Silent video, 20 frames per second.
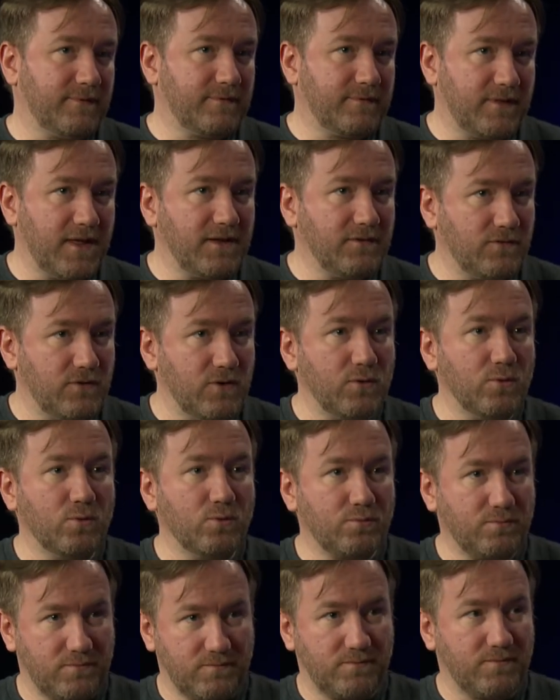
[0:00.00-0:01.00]
they
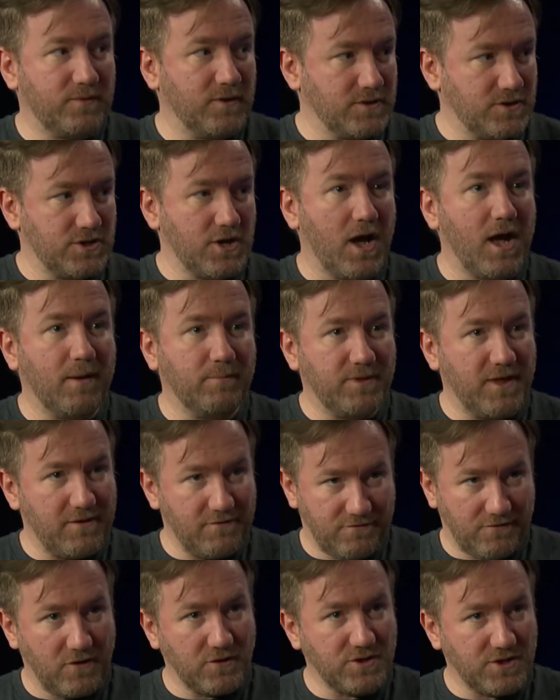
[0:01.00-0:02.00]
do the job, they
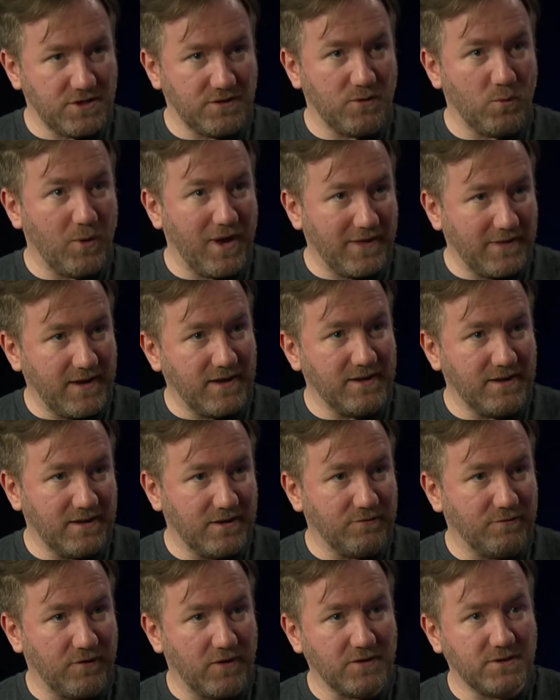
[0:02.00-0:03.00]
function the way they need
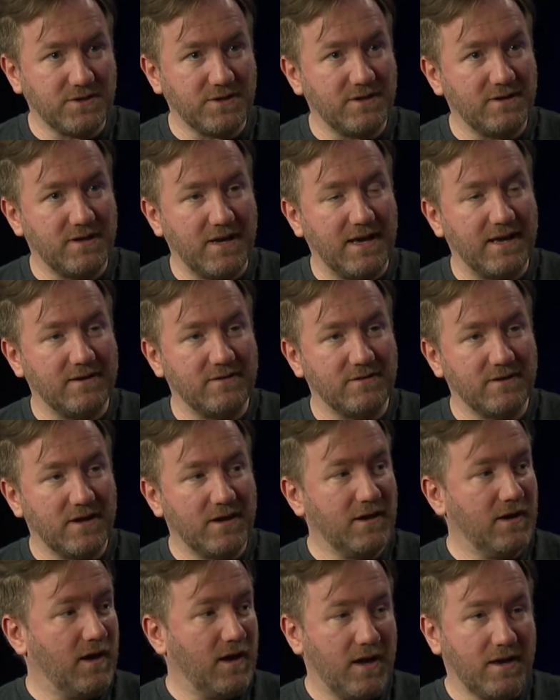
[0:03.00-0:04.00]
to function, and
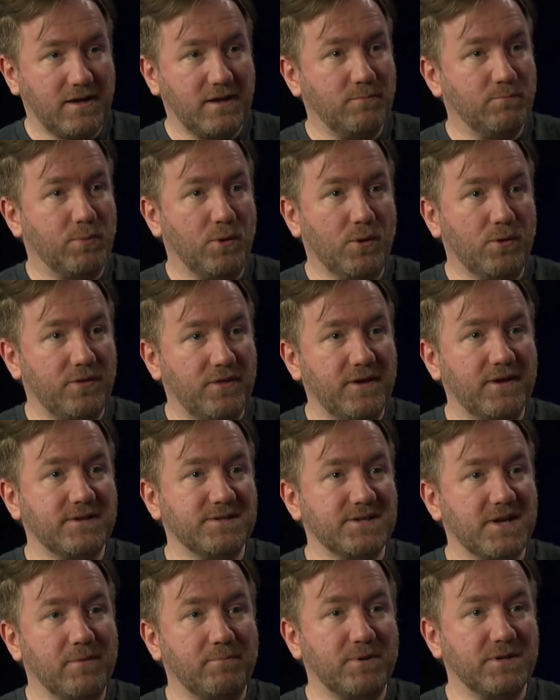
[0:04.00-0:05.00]
I can pull
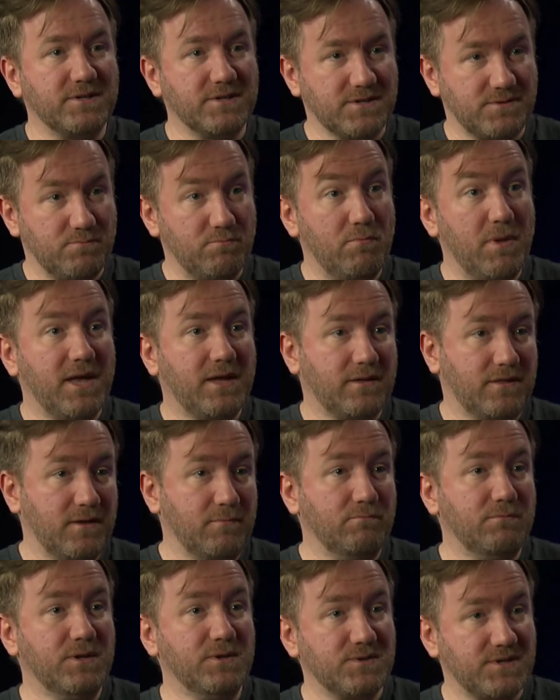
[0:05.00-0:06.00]
things up and just make the
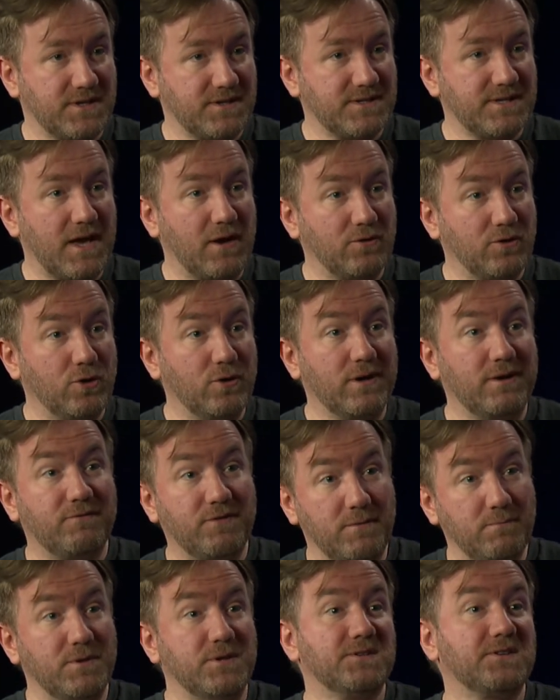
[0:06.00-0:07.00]
music sound good if
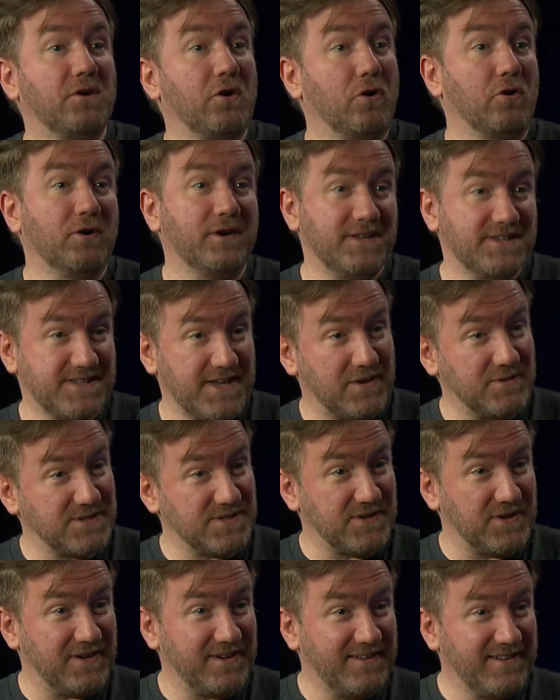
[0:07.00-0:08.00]
the music already sounds
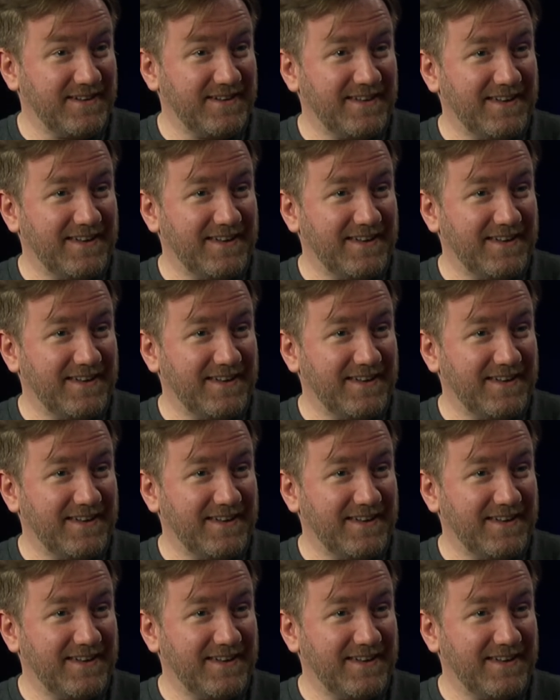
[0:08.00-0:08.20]
good.